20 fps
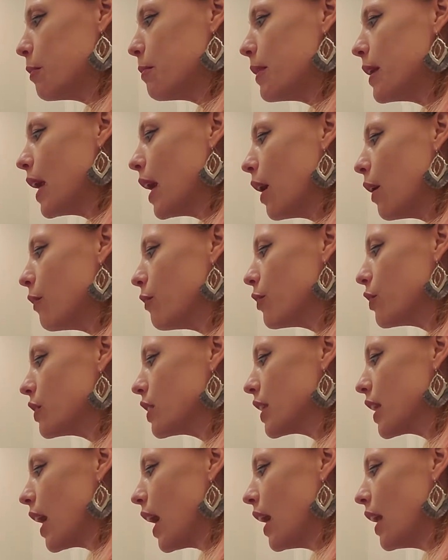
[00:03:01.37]
be helpful to
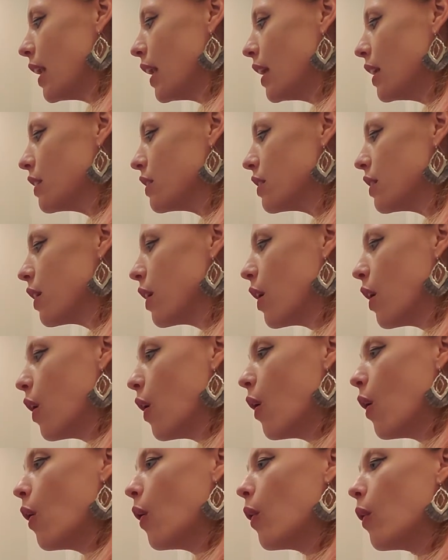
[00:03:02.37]
cut it.
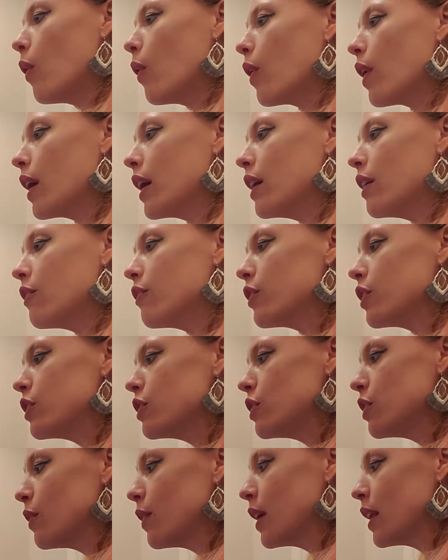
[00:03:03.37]
Or if you're
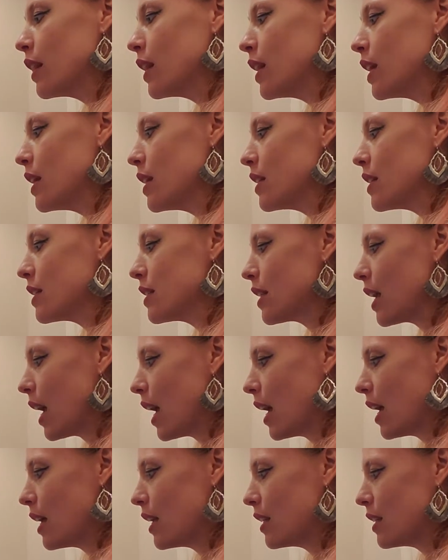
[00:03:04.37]
doing this
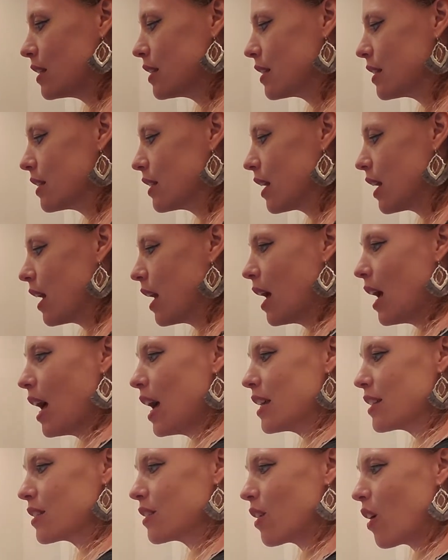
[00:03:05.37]
as
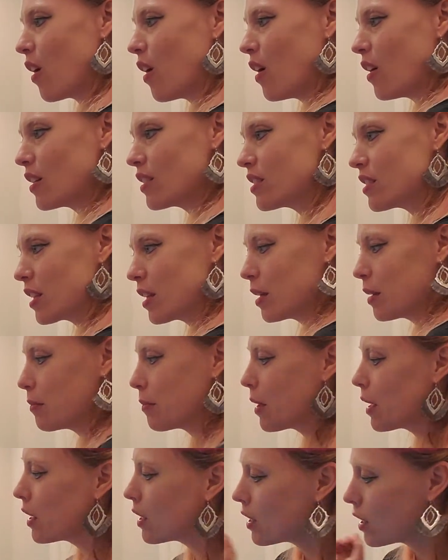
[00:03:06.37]
an
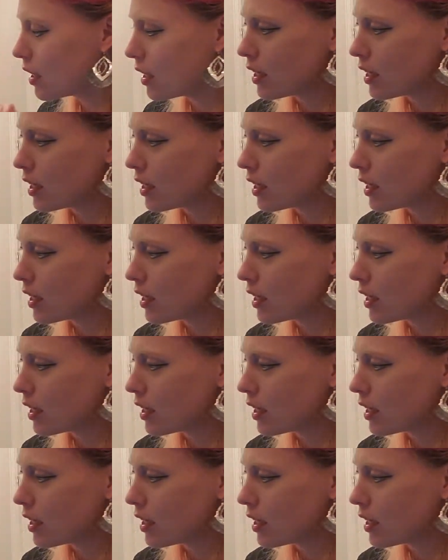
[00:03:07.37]
awesome